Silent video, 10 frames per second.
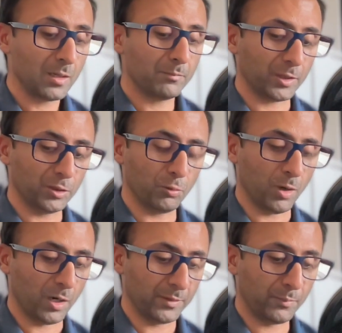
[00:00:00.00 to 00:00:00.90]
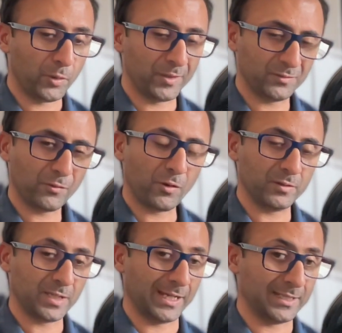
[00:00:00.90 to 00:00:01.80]
but you are the point of
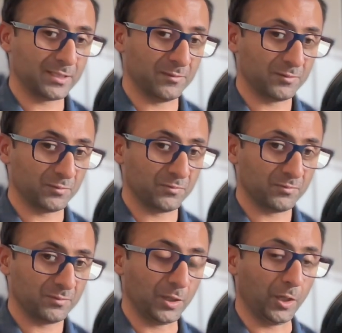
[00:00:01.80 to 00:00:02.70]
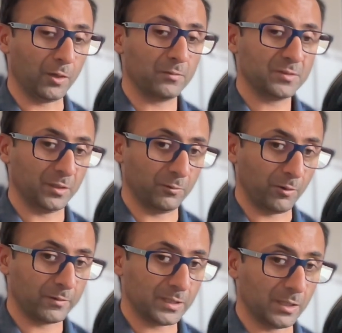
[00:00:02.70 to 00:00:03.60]
contact in terms of
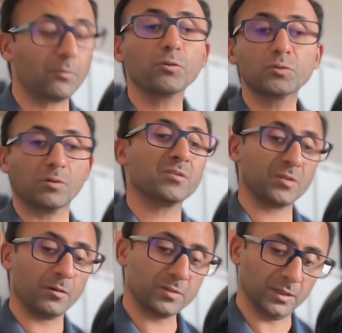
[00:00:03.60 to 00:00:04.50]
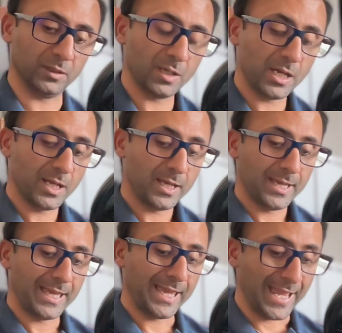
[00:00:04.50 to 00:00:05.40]
seniority. Of course your consultant
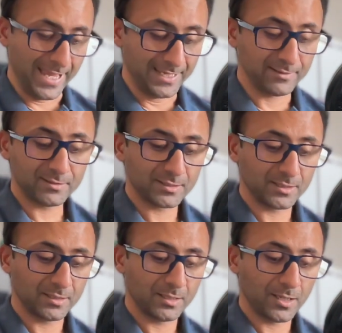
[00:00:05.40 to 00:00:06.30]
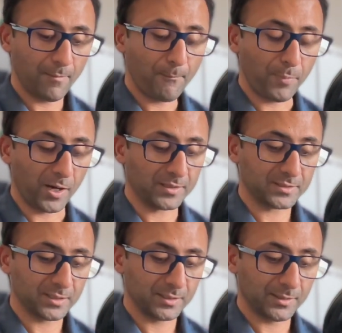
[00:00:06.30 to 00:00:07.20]
is, but
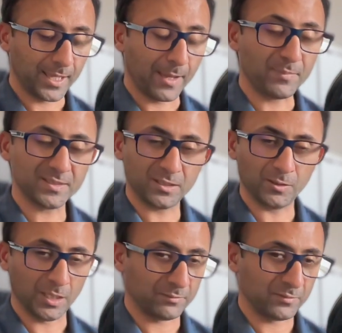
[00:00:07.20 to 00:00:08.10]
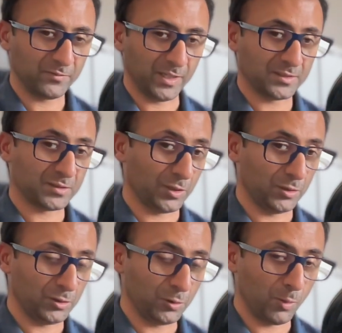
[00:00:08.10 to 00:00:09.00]
they're busy doing other things, so
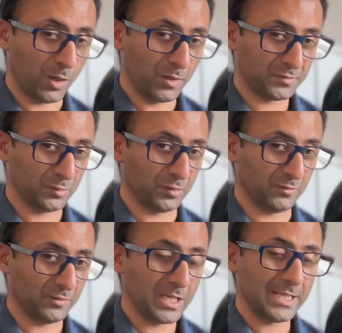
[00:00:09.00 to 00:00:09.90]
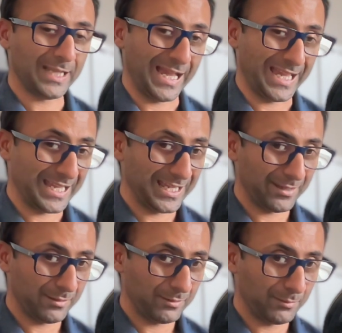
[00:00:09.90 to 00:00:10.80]
you are sort of that
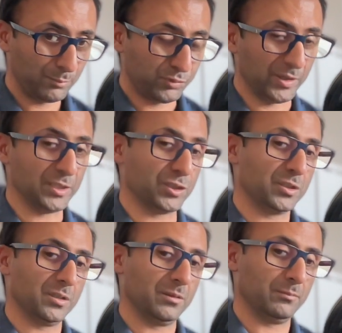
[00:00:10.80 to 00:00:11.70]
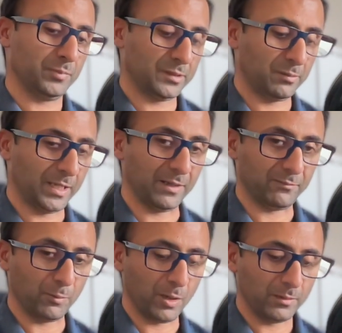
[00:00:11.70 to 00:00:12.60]
bridge between
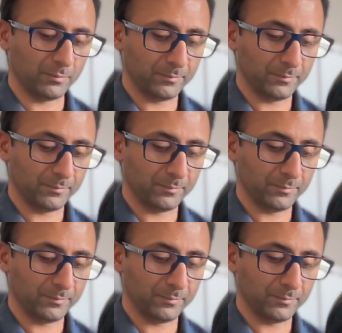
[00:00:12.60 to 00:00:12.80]
everyone.